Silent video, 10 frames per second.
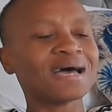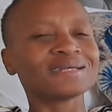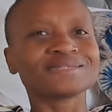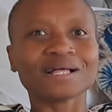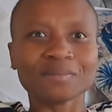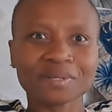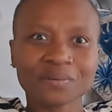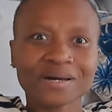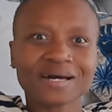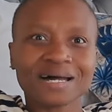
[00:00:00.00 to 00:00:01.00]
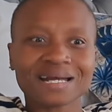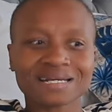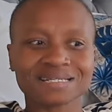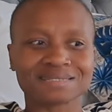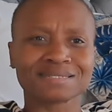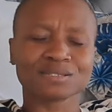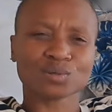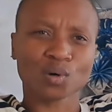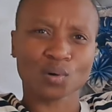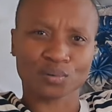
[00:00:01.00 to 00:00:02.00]
Tell me why Harare is this
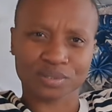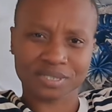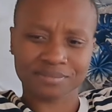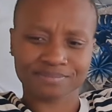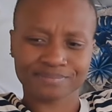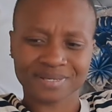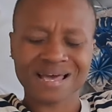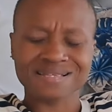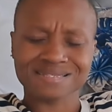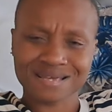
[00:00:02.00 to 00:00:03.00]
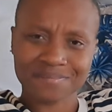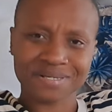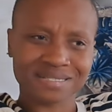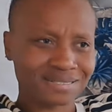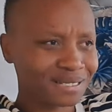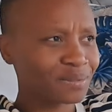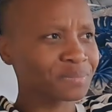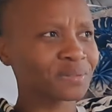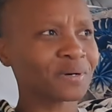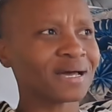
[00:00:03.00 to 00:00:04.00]
cold. Somebody tell
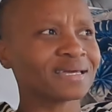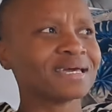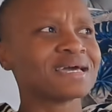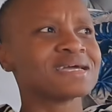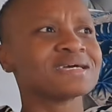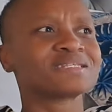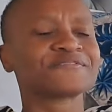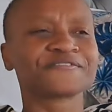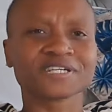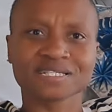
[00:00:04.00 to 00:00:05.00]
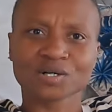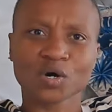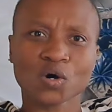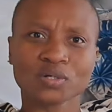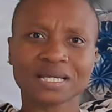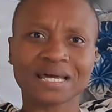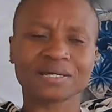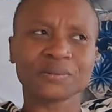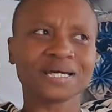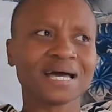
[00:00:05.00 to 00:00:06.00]
me why it's freezing cold, like
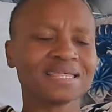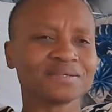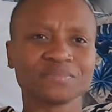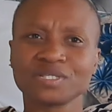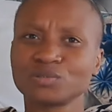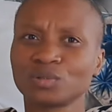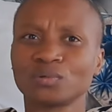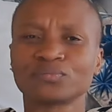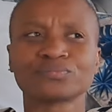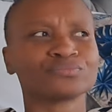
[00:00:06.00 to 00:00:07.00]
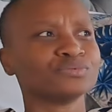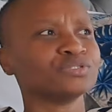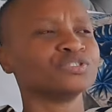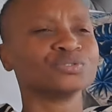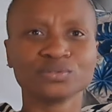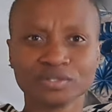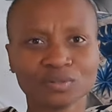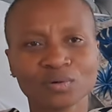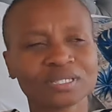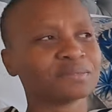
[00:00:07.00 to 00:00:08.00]
we are in the middle of June
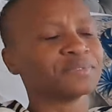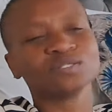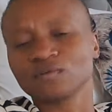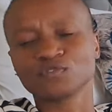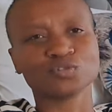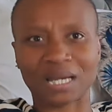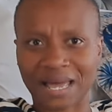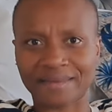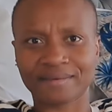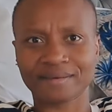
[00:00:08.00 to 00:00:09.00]
or in the middle of July.